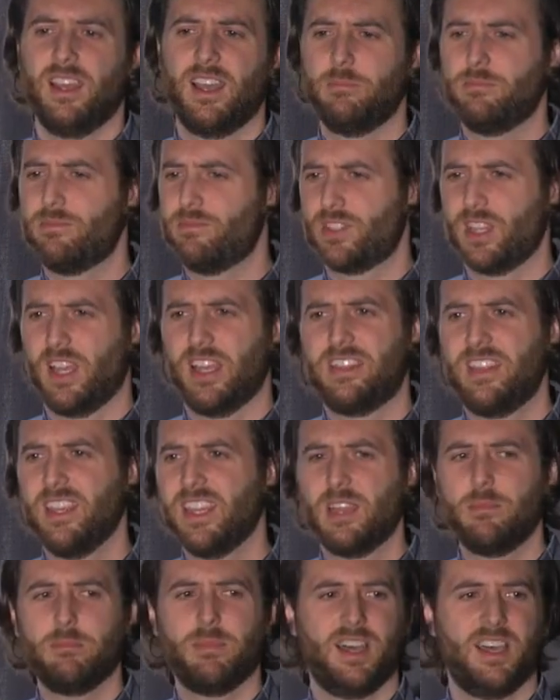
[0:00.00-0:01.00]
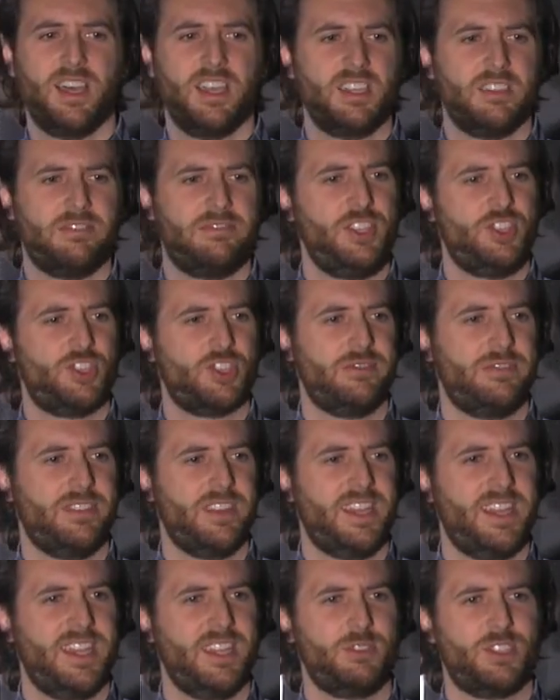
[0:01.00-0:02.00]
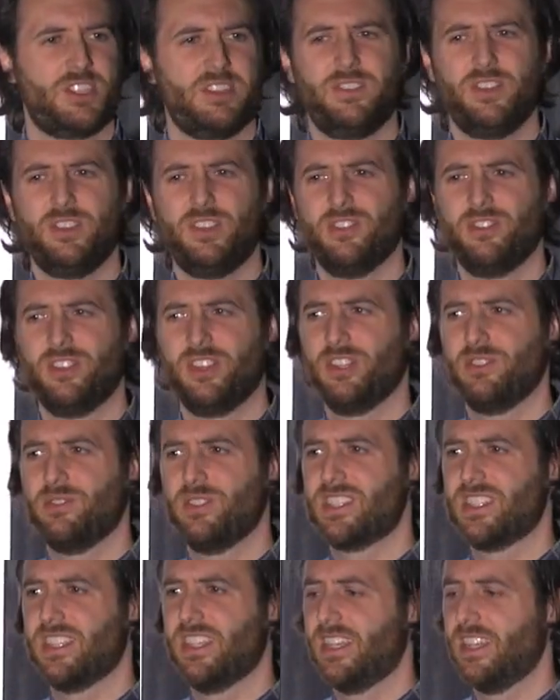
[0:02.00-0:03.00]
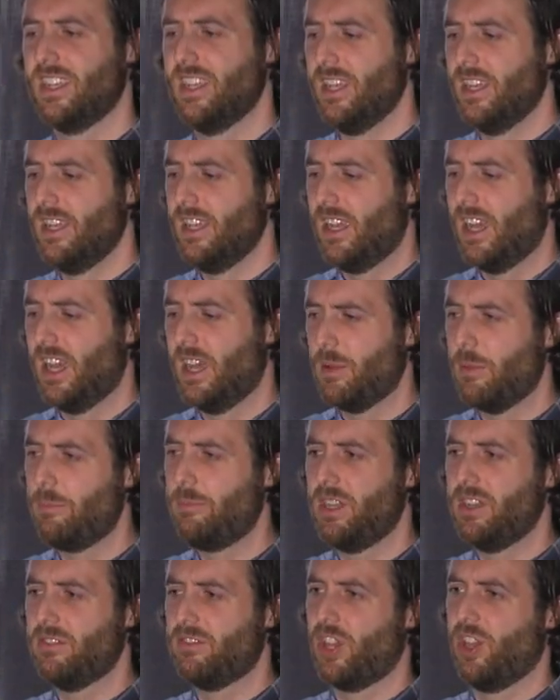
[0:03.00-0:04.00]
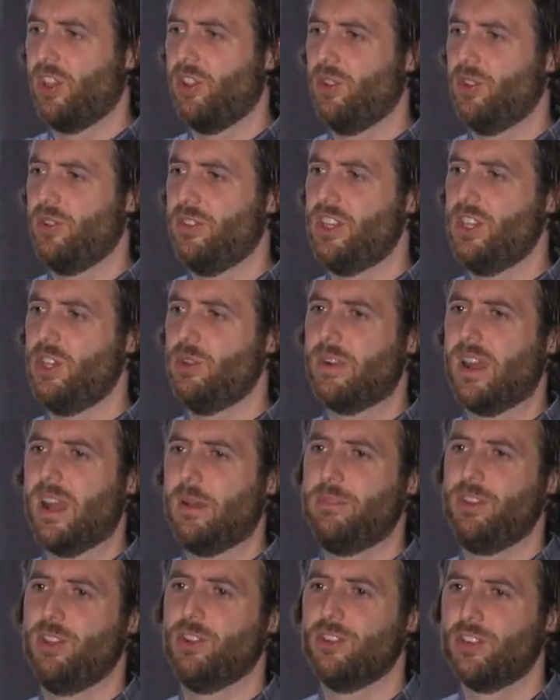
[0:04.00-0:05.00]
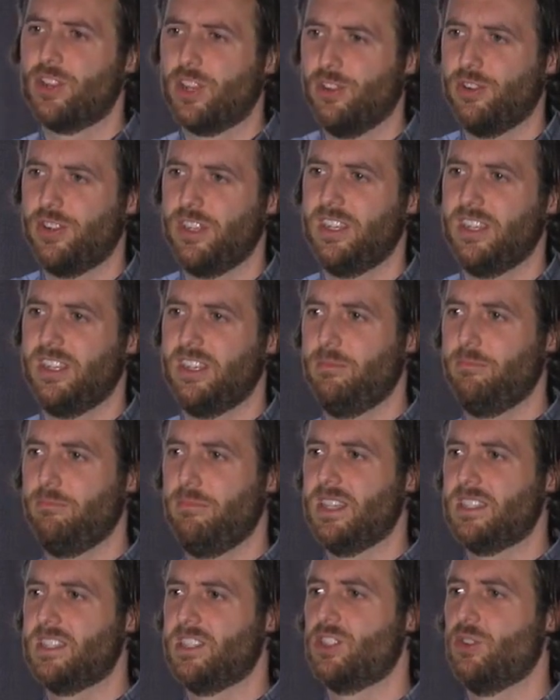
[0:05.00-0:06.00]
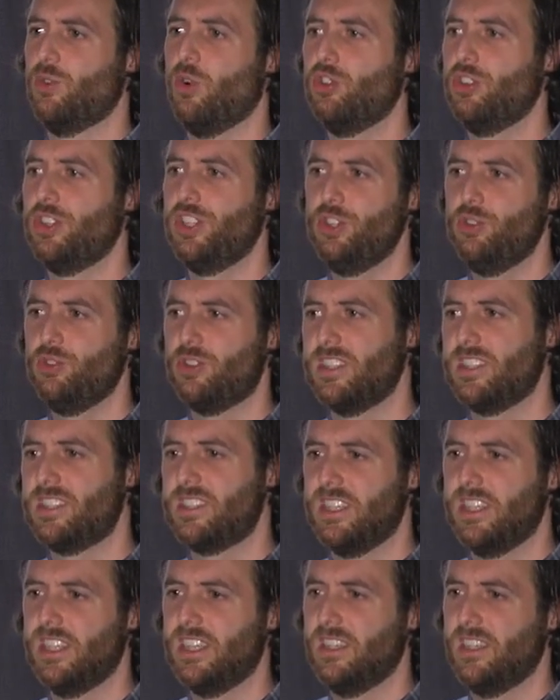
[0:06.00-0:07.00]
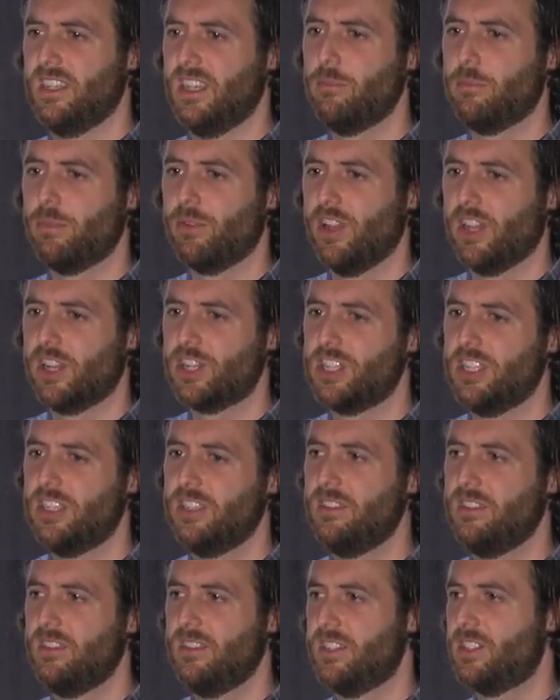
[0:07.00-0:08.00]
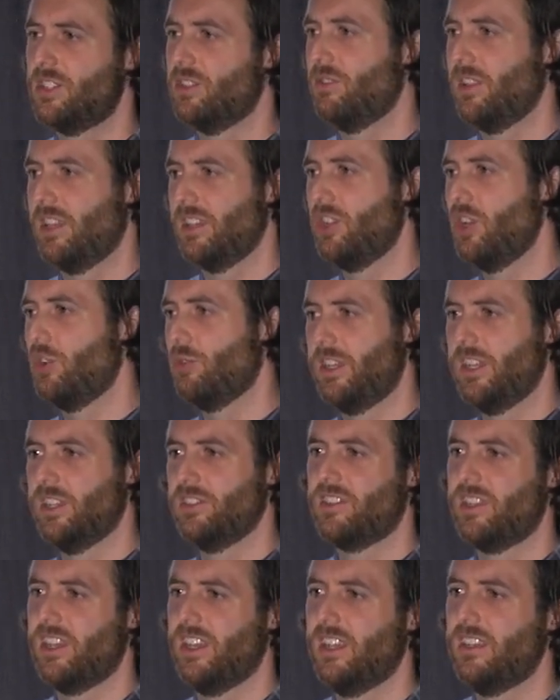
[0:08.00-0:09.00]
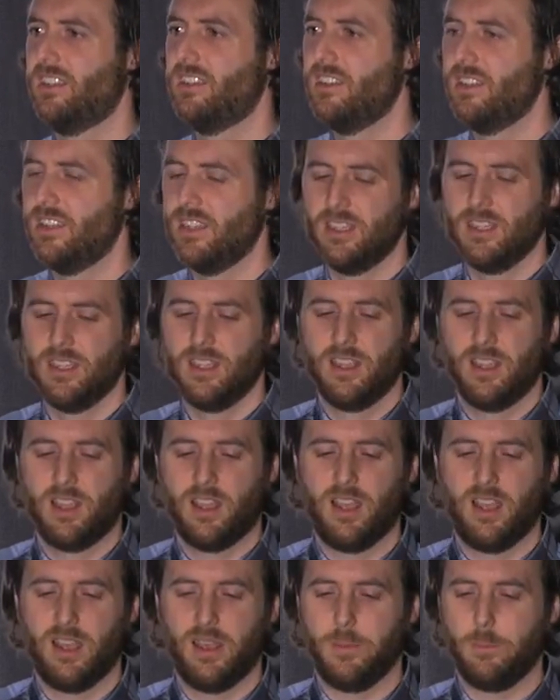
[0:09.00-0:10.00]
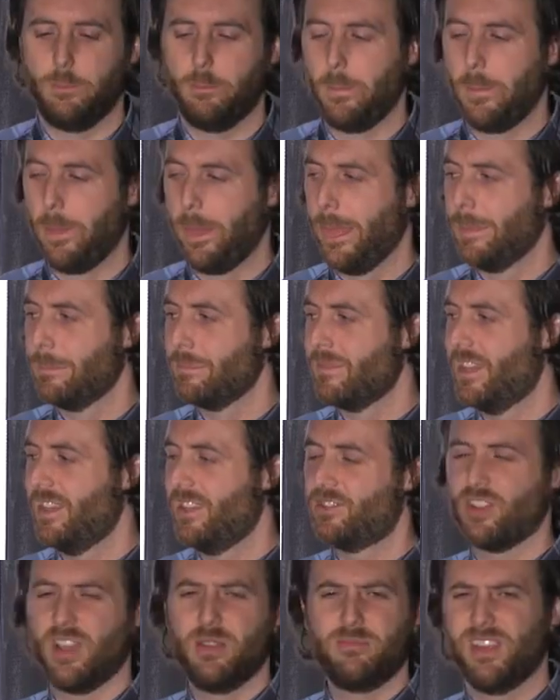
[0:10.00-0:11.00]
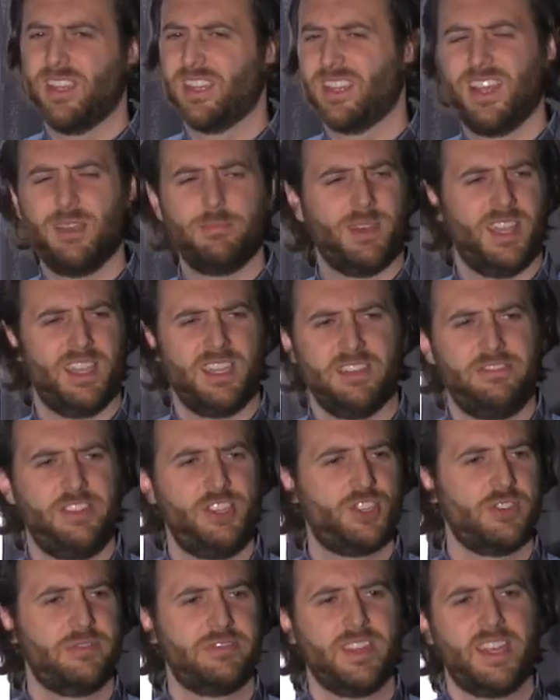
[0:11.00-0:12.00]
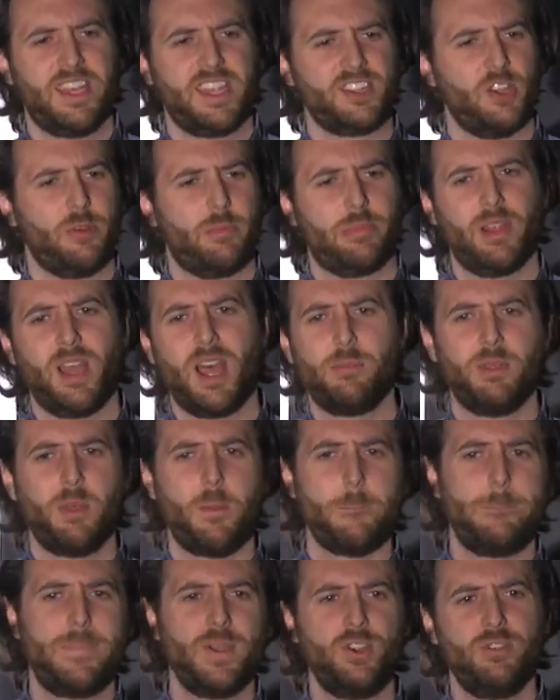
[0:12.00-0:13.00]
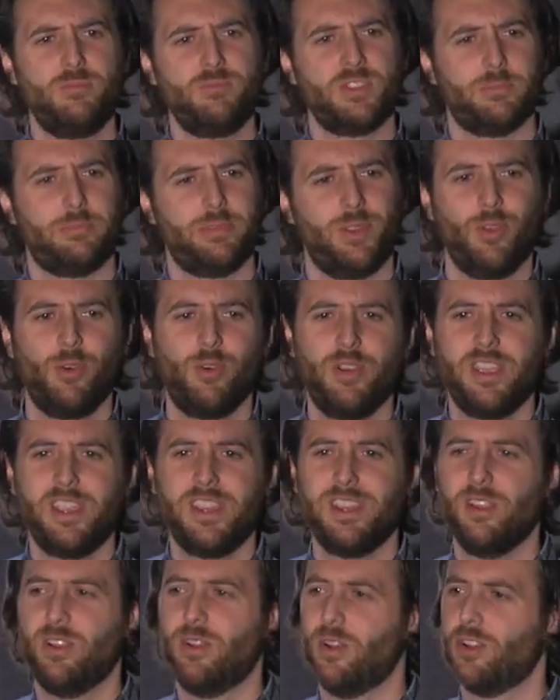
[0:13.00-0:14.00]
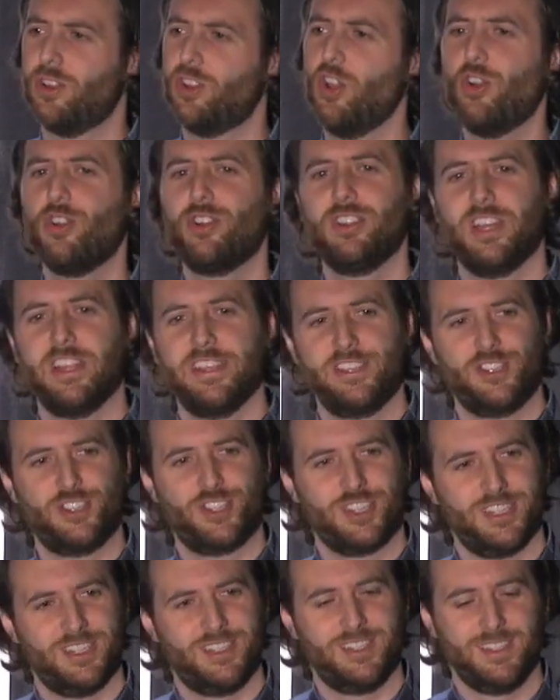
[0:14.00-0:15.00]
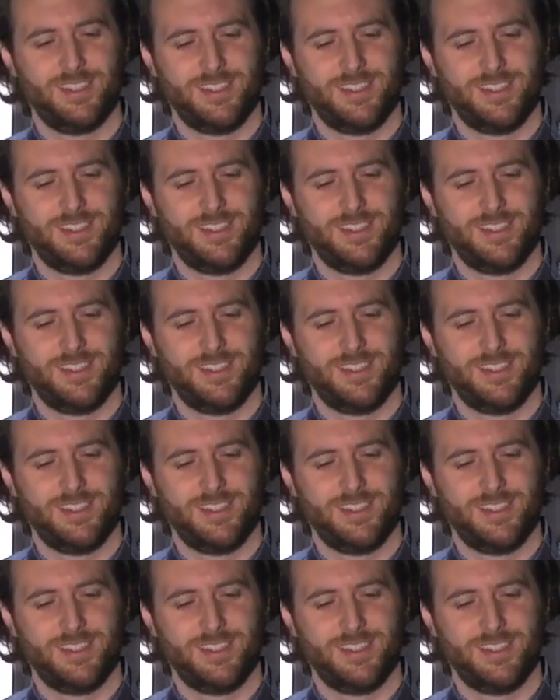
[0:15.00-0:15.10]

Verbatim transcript: I think I'm behind a feature flag, which if you don't know is like a bit of code that you wrap your code in and it makes it so only you can see it in production, and so like no one else can. And so I'm like, I'm behind a feature flag, no problem, boom, deploy, go to lunch.